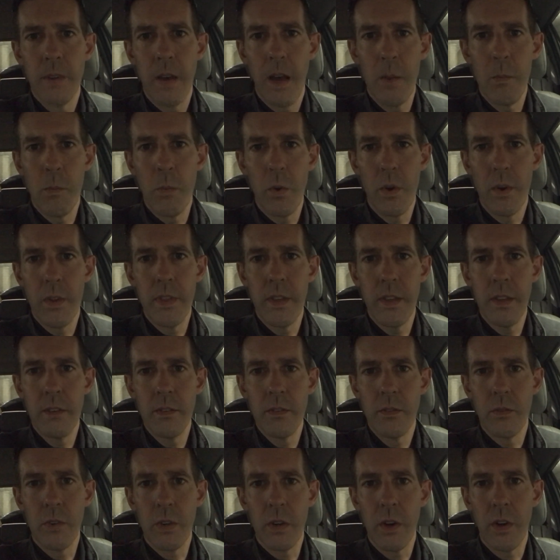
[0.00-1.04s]
I'm worth it,
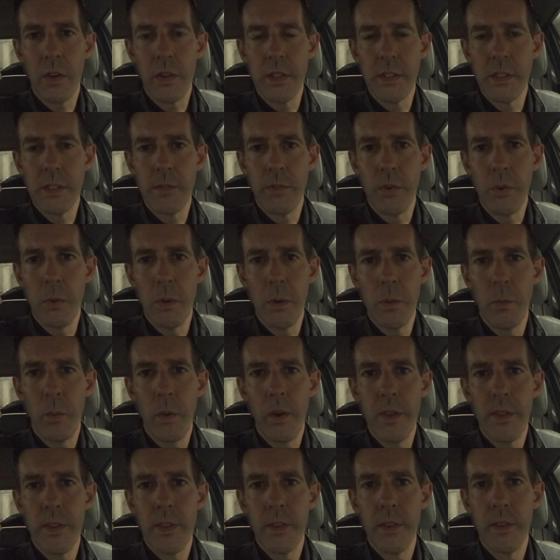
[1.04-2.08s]
regardless of who I'm
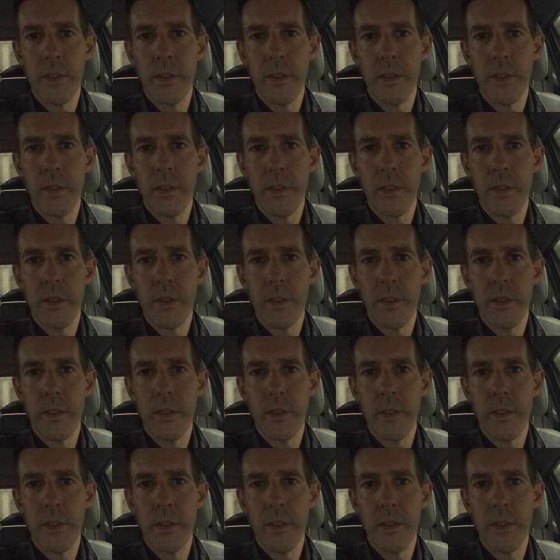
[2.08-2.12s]
with.